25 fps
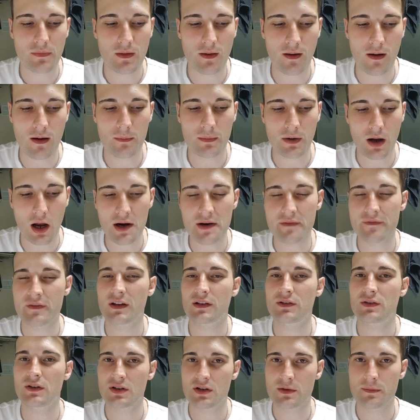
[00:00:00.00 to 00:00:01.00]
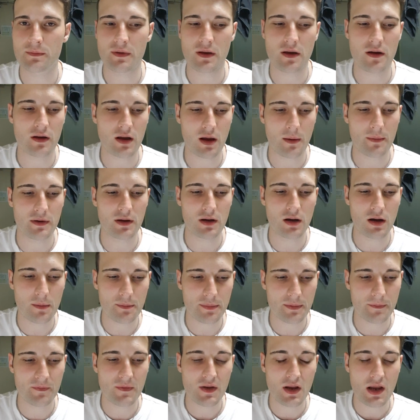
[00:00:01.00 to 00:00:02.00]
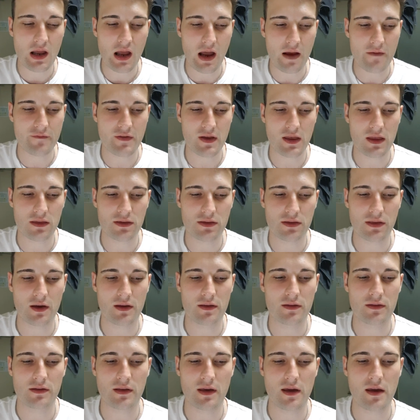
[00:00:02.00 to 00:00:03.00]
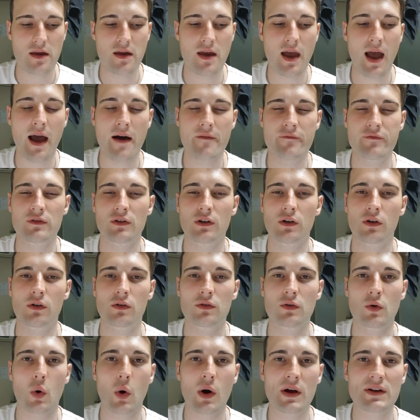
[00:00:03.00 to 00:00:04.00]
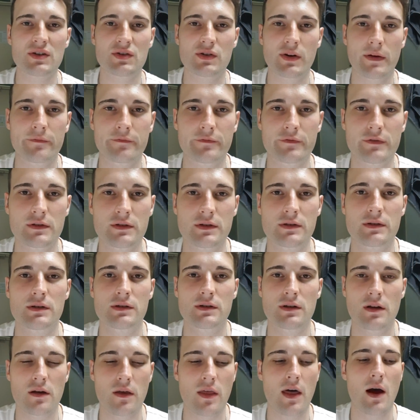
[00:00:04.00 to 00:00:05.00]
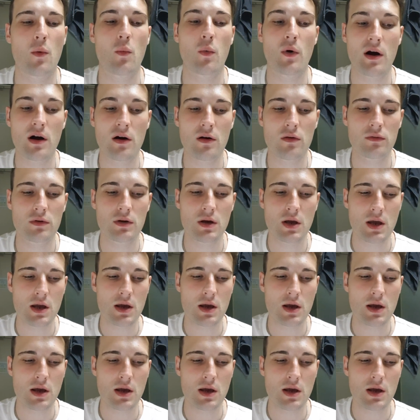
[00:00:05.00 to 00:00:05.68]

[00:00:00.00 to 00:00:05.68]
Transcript: Cardiff are just coming up. I think that they haven't quite strengthened that well.